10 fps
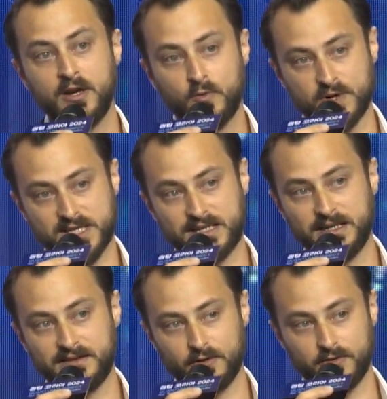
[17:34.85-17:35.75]
we're still
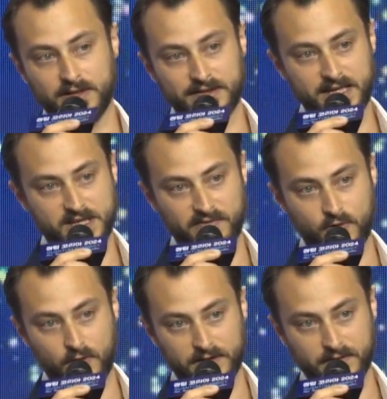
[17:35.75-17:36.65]
in the early days of
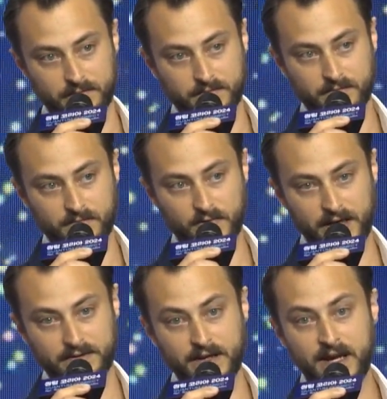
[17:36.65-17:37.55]
quantum,
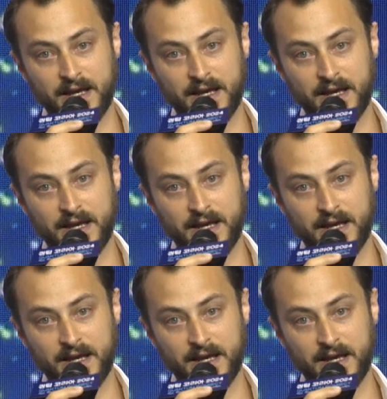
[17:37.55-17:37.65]
right?